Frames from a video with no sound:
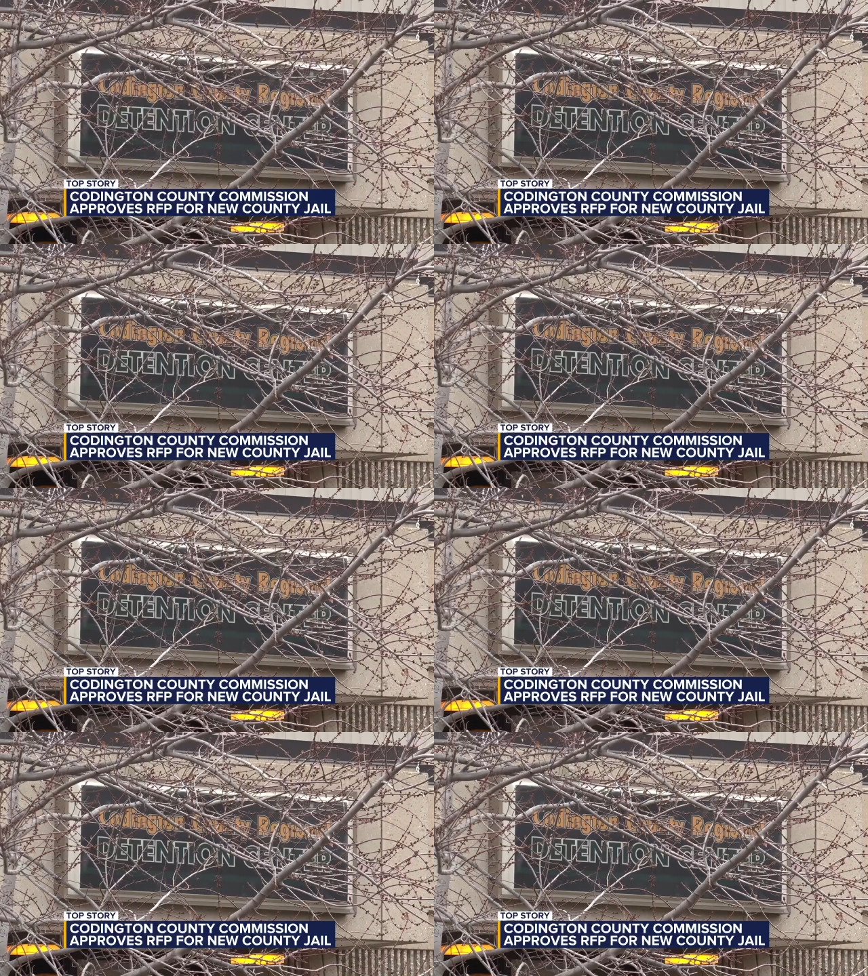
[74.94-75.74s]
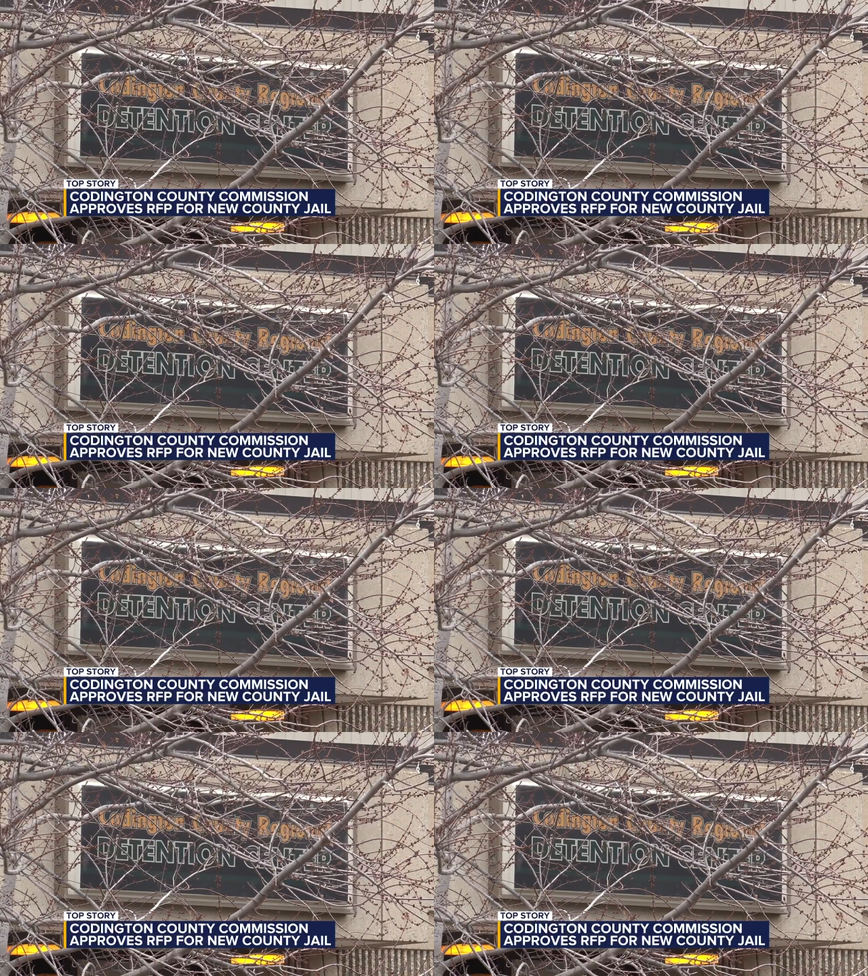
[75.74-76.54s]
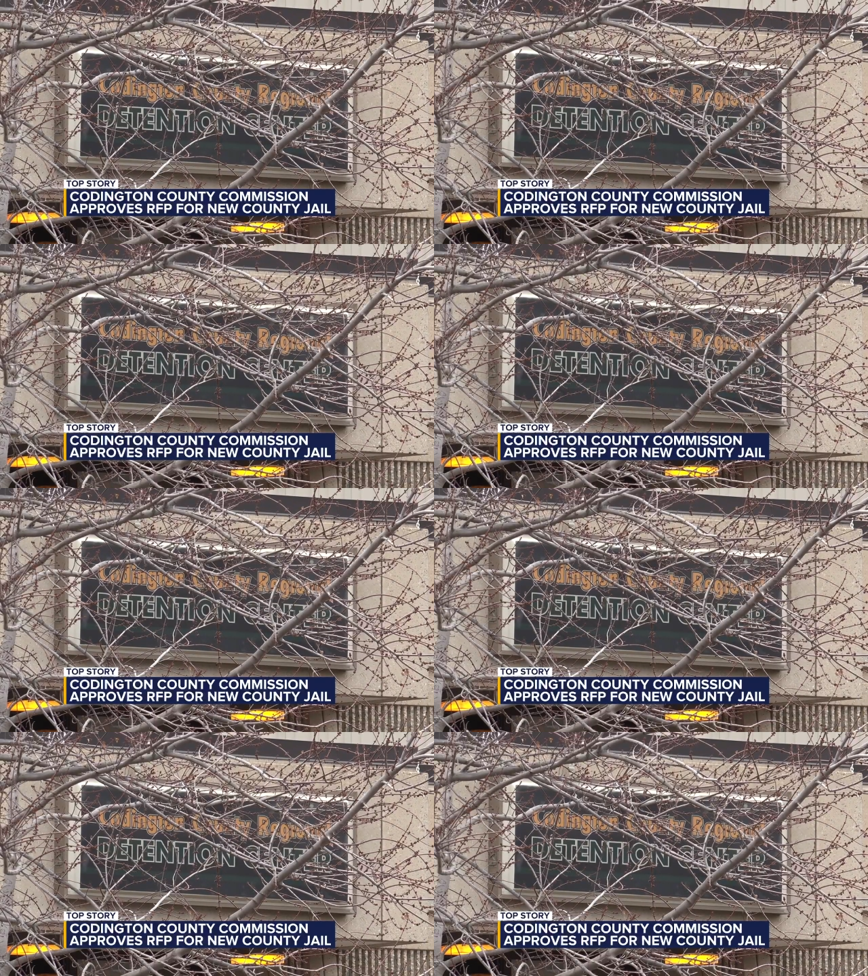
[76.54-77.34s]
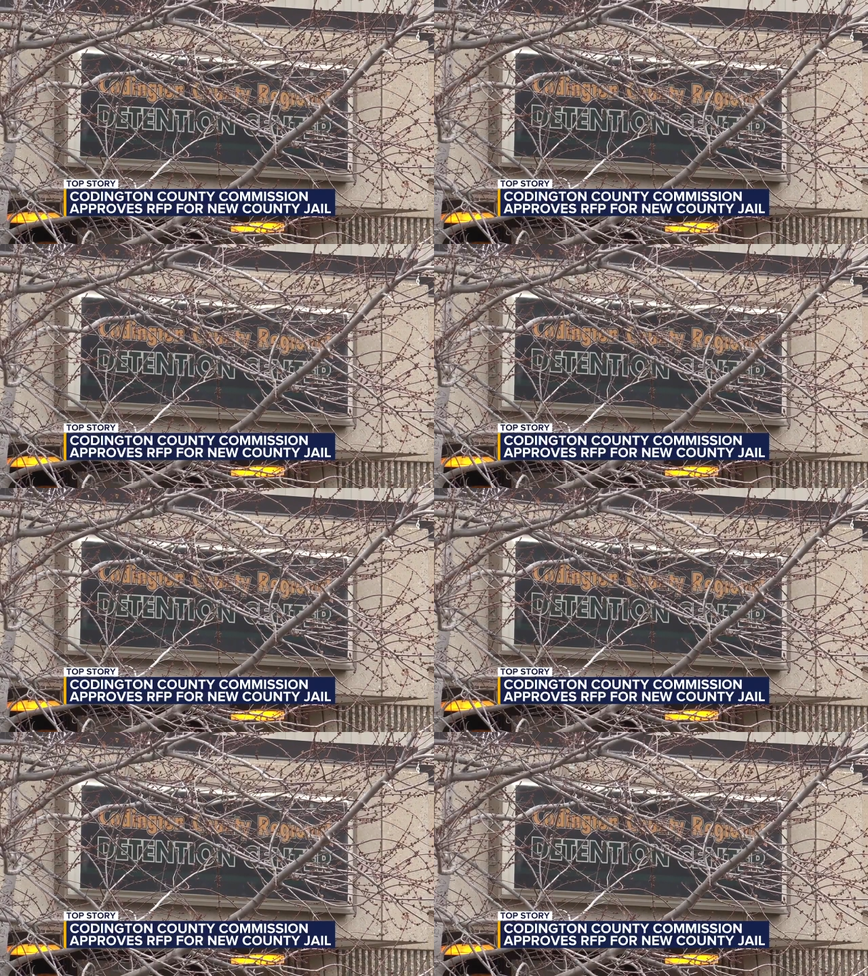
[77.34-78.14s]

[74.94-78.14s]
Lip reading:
No face is visible, so there are no lips to read.